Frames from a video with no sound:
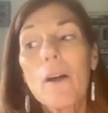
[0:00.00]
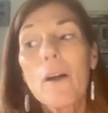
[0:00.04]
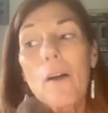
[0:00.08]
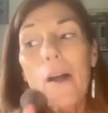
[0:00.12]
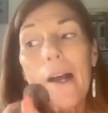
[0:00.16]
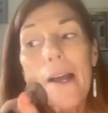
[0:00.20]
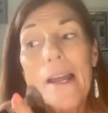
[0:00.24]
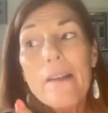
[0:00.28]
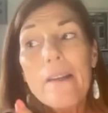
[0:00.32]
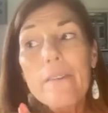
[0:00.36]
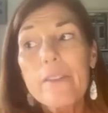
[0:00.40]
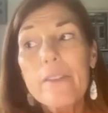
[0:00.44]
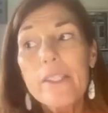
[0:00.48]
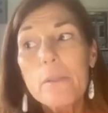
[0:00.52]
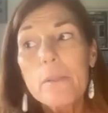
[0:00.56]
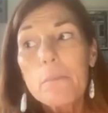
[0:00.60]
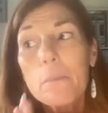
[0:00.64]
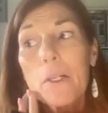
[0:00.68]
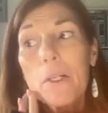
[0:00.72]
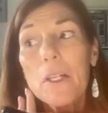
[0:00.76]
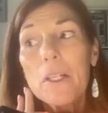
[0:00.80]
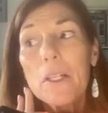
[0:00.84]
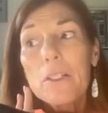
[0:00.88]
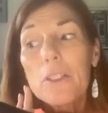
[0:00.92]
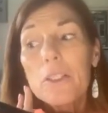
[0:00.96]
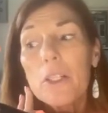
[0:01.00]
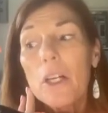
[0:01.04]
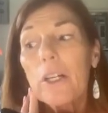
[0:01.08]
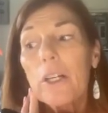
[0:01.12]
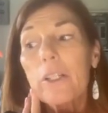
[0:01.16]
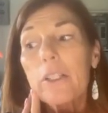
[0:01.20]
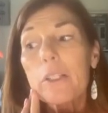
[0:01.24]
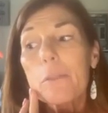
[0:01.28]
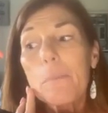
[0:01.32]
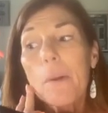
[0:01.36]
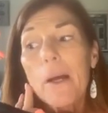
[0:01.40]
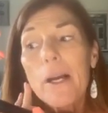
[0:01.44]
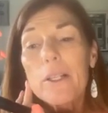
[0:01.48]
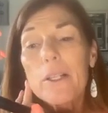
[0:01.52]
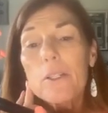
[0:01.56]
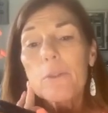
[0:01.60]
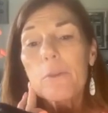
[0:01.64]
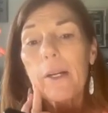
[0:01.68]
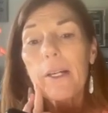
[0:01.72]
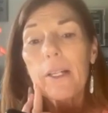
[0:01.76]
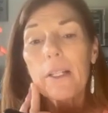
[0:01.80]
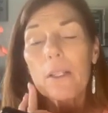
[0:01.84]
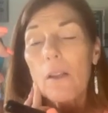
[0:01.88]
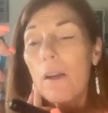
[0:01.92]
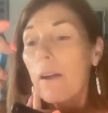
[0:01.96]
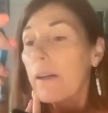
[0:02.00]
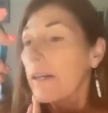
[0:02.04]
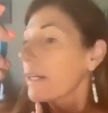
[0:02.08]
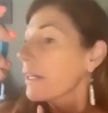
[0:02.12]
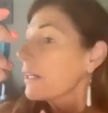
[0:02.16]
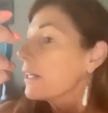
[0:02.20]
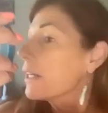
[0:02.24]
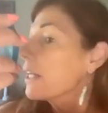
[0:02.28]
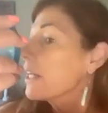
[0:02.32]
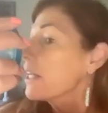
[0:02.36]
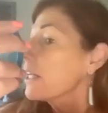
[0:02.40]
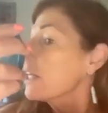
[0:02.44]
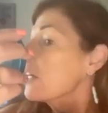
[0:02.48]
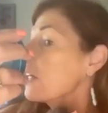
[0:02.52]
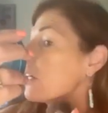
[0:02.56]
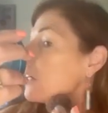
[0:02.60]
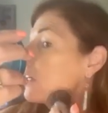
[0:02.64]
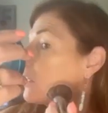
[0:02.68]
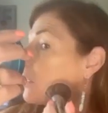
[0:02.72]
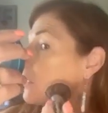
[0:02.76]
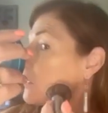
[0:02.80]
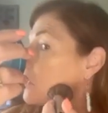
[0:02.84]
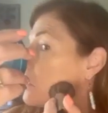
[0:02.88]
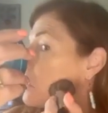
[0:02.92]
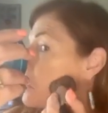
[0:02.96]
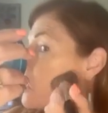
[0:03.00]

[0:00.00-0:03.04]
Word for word: I have some dark spots right along in here